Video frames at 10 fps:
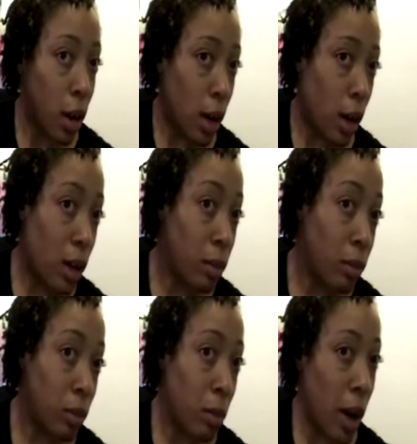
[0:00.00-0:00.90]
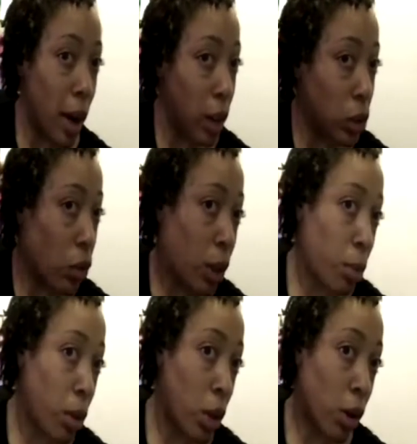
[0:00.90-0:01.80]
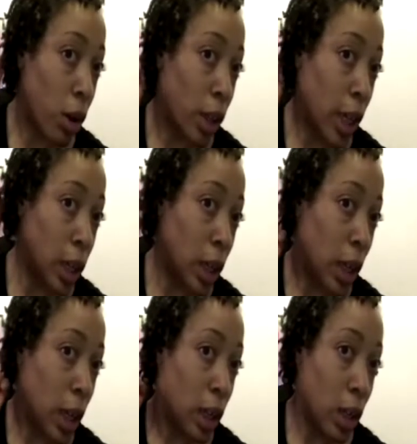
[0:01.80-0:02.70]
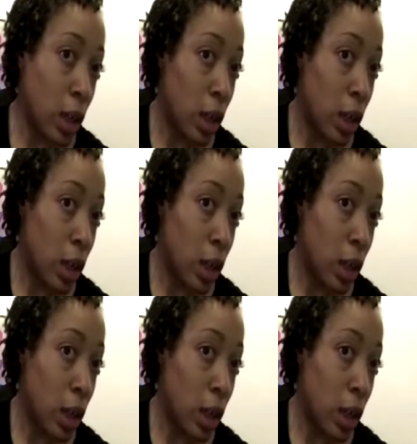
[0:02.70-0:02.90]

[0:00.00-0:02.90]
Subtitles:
My hair is already pretty curly at the end,